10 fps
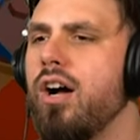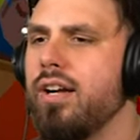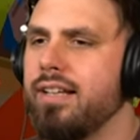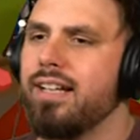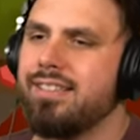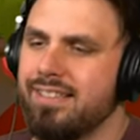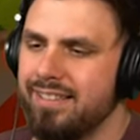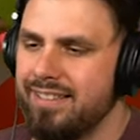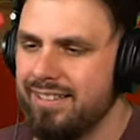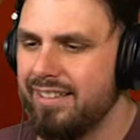Okay, that's
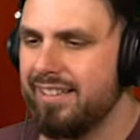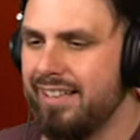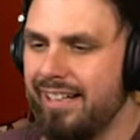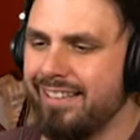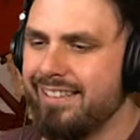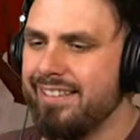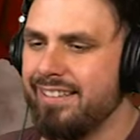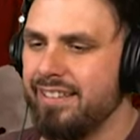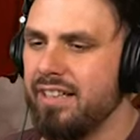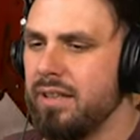that's good
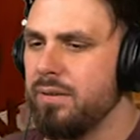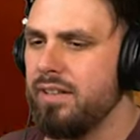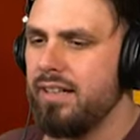to know.